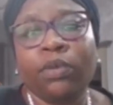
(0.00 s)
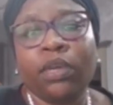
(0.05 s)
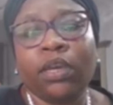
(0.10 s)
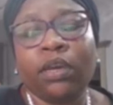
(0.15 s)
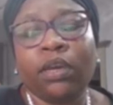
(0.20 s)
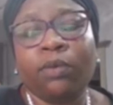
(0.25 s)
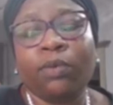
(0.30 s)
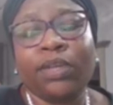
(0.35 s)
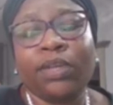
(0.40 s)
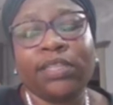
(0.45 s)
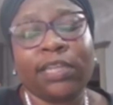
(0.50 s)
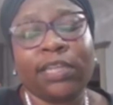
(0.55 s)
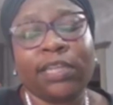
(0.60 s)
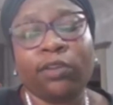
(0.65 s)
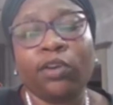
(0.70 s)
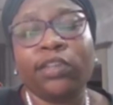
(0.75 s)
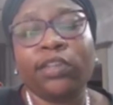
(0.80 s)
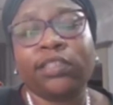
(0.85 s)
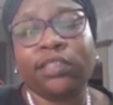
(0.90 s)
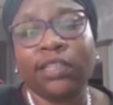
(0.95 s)
When the
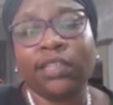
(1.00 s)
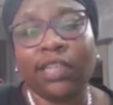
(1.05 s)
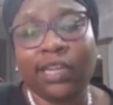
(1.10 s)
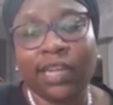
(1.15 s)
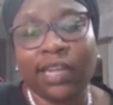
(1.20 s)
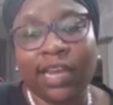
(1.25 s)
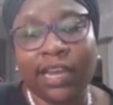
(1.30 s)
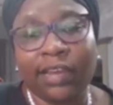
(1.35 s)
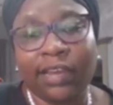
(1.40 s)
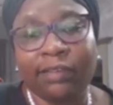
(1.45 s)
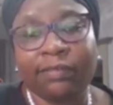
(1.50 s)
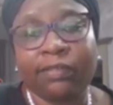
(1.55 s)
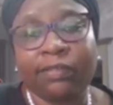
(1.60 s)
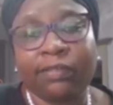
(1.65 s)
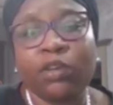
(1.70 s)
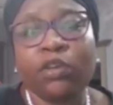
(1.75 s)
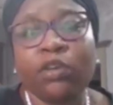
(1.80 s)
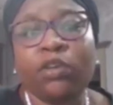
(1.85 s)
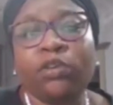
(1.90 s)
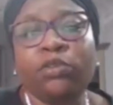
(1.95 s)
settlor is still alive,
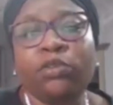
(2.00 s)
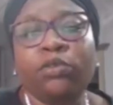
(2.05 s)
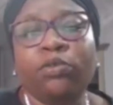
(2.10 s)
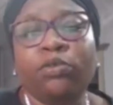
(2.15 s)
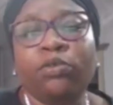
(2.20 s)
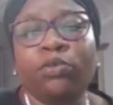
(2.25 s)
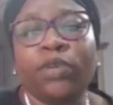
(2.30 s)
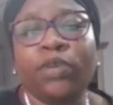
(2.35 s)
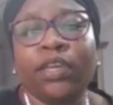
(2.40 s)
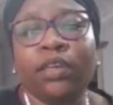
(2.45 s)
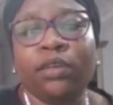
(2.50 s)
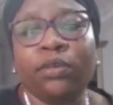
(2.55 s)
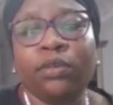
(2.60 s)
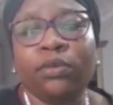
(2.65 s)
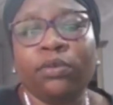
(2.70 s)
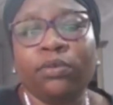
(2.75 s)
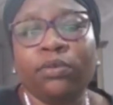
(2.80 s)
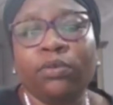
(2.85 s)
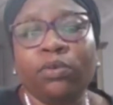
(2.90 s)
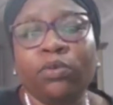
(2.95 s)
you
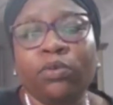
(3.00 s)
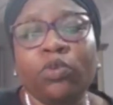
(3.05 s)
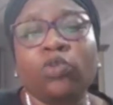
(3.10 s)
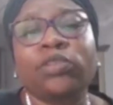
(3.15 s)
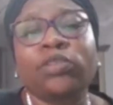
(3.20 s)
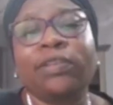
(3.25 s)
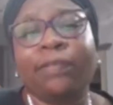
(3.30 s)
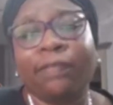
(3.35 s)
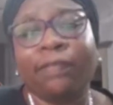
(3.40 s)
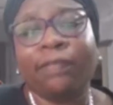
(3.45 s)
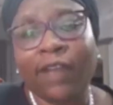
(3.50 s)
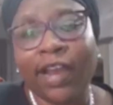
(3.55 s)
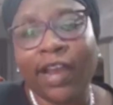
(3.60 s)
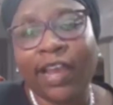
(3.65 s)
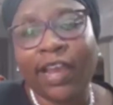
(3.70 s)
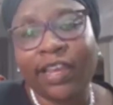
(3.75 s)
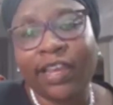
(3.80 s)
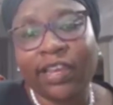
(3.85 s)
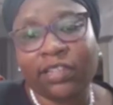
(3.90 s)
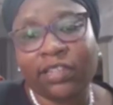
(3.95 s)
notify
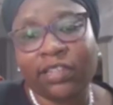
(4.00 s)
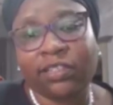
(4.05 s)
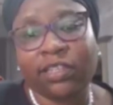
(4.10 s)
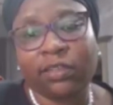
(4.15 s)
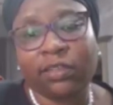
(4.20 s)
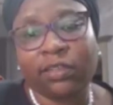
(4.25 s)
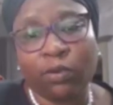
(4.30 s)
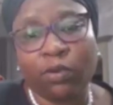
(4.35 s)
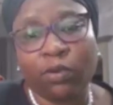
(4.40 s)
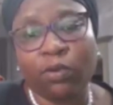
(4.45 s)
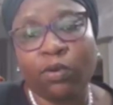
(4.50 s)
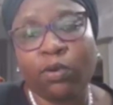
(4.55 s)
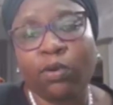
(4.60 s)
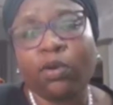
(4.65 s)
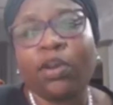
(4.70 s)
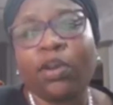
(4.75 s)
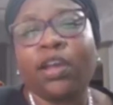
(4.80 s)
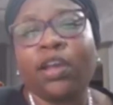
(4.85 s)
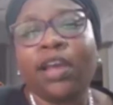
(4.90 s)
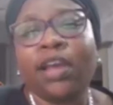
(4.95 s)
a person,
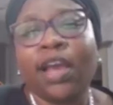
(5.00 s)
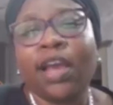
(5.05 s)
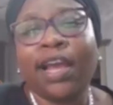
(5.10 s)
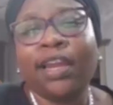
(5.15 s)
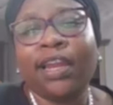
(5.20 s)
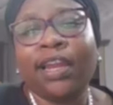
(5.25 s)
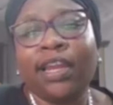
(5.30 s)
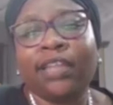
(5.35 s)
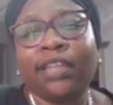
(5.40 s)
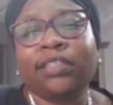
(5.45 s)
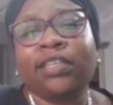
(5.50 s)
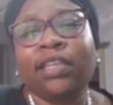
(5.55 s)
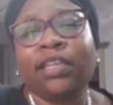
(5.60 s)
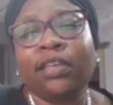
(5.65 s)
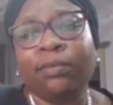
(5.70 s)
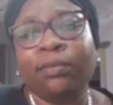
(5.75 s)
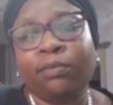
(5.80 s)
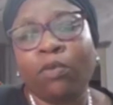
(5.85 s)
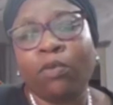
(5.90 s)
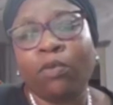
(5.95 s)
let
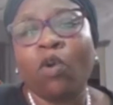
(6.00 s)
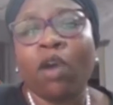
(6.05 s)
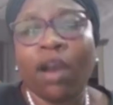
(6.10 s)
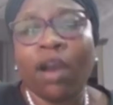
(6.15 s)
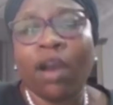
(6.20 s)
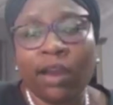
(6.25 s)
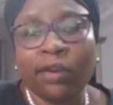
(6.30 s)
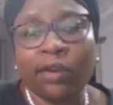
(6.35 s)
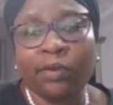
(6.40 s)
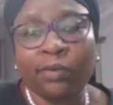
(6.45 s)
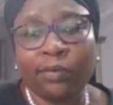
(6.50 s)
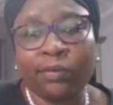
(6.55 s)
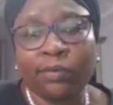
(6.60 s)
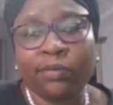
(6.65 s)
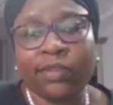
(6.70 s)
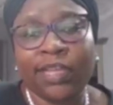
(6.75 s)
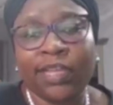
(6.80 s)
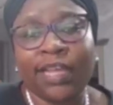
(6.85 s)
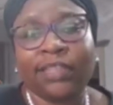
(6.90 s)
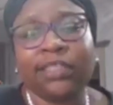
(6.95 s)
him or her
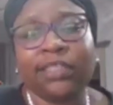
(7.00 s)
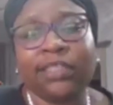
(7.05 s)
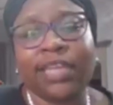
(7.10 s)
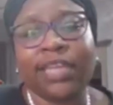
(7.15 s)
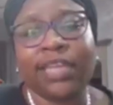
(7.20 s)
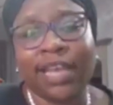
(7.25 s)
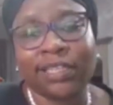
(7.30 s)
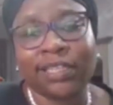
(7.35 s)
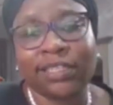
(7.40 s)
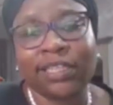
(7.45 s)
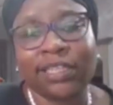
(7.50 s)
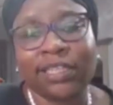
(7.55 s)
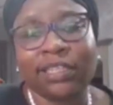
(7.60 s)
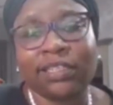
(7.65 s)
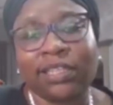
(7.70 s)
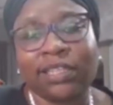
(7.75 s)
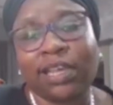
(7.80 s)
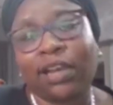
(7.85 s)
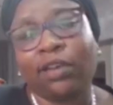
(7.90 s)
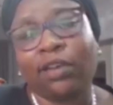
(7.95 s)
know that the
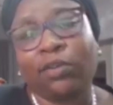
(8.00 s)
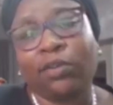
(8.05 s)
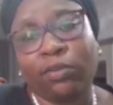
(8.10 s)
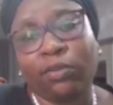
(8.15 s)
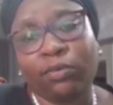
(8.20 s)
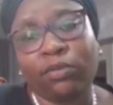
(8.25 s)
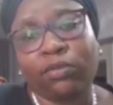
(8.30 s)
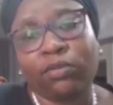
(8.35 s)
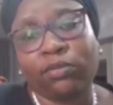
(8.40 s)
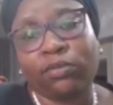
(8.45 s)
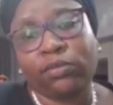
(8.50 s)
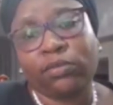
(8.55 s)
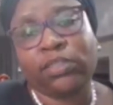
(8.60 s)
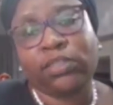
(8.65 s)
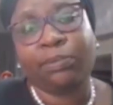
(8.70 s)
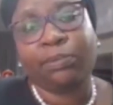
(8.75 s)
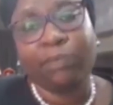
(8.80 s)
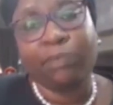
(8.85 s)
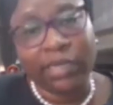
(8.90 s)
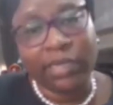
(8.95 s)
assets are going to
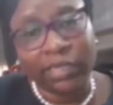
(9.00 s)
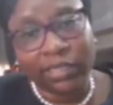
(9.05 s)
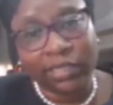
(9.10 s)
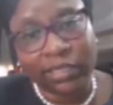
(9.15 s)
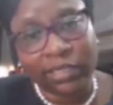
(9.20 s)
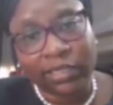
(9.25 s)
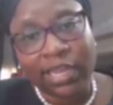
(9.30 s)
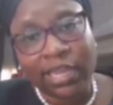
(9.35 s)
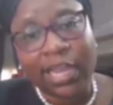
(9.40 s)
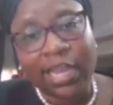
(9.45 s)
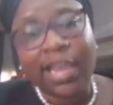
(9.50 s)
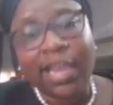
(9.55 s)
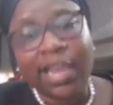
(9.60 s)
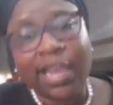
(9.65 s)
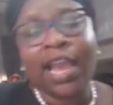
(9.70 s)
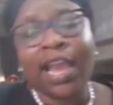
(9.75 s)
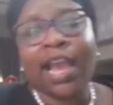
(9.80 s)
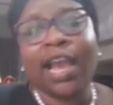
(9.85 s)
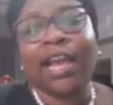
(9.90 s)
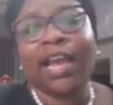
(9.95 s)
deplete,
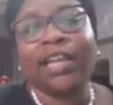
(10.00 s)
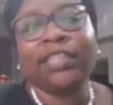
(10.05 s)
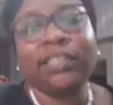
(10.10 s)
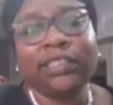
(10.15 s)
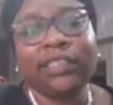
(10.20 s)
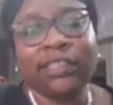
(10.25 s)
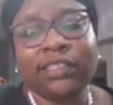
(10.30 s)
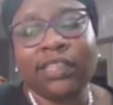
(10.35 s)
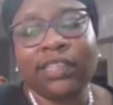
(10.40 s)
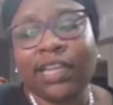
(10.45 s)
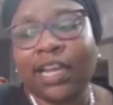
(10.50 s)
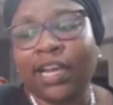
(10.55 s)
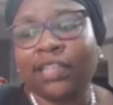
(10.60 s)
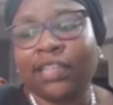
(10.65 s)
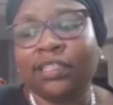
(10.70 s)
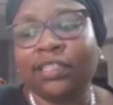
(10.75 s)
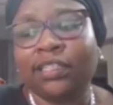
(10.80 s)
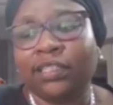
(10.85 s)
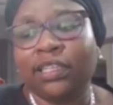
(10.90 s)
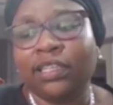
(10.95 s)

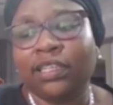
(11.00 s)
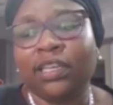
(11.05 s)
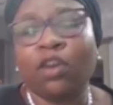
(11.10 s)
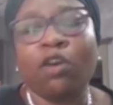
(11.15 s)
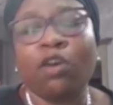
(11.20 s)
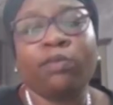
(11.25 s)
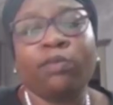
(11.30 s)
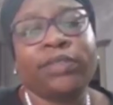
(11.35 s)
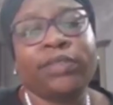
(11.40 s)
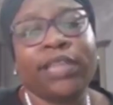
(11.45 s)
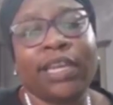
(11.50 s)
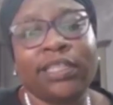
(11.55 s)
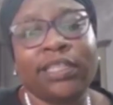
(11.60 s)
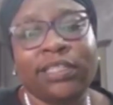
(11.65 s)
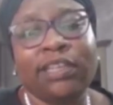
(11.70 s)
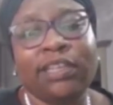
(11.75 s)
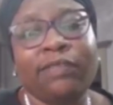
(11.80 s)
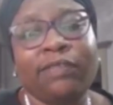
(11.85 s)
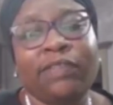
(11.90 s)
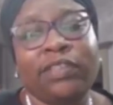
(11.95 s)
and the
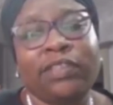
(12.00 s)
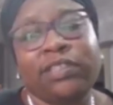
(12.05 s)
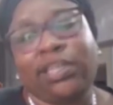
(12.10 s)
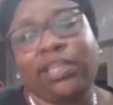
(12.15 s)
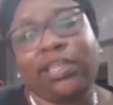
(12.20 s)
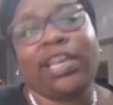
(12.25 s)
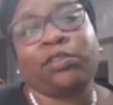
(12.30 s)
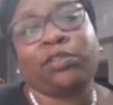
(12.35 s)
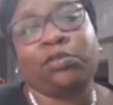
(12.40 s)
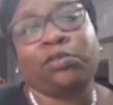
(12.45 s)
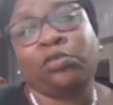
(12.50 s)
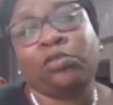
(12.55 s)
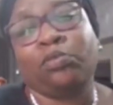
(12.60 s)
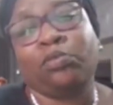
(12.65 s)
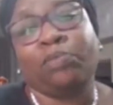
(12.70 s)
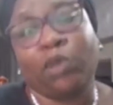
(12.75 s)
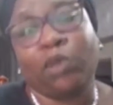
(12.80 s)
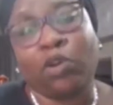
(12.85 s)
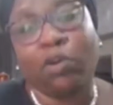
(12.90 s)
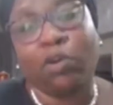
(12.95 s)
objective is yes to
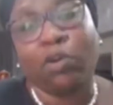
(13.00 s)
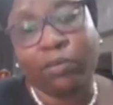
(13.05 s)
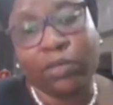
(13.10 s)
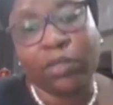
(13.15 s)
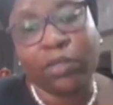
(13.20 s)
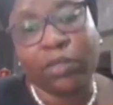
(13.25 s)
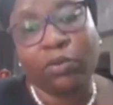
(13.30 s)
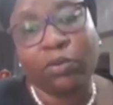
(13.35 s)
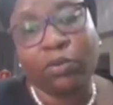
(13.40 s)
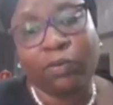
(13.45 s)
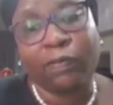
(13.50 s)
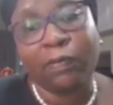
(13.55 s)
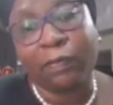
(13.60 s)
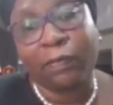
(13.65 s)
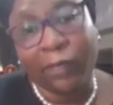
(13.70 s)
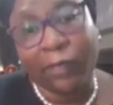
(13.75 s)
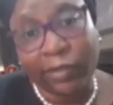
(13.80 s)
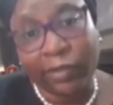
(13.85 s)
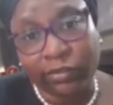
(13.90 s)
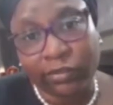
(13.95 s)
become
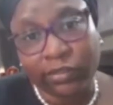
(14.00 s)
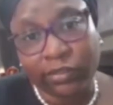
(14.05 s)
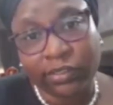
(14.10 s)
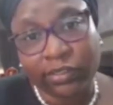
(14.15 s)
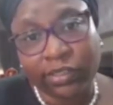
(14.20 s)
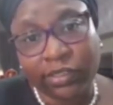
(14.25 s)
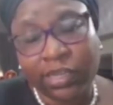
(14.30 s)
fulfilled.